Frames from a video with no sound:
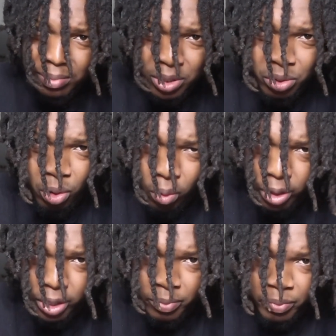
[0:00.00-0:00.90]
I'm still cool
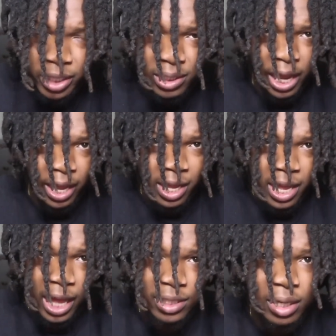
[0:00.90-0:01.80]
with them, but it's like
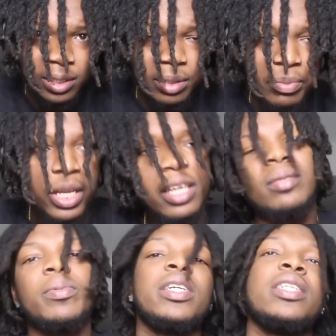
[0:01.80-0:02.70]
I talk to them less
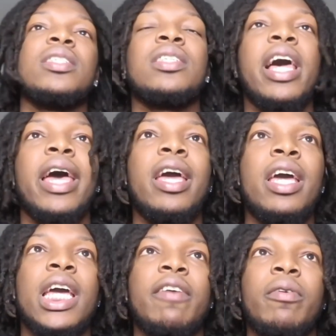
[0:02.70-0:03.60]
because it's like,
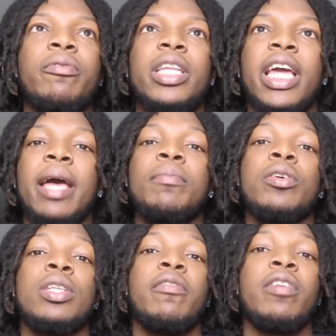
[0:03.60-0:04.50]
if I really am
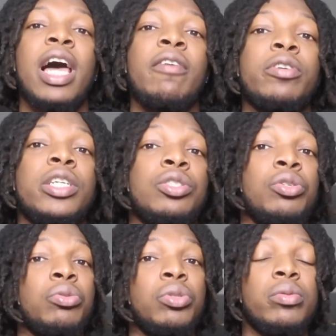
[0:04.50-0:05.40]
gonna live a life where this
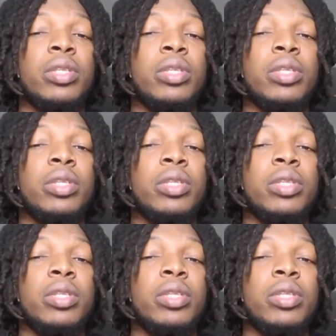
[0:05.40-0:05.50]
YouTube